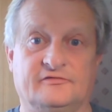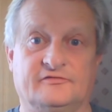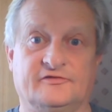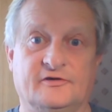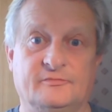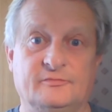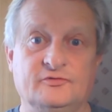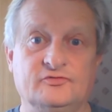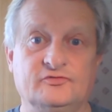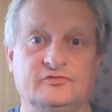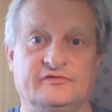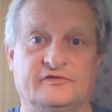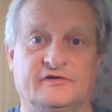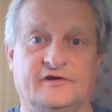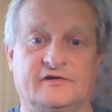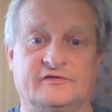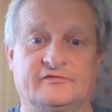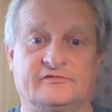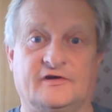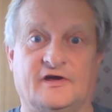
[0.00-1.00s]

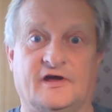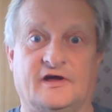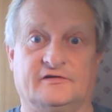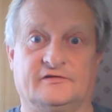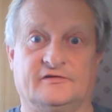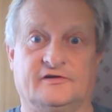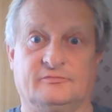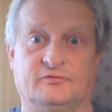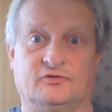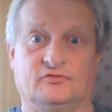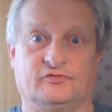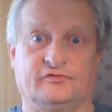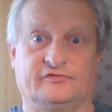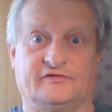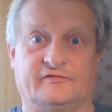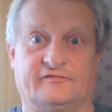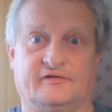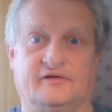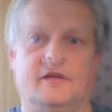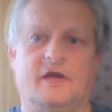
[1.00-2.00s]
006 and
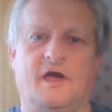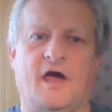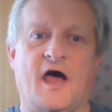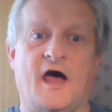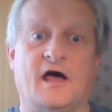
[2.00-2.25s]
007,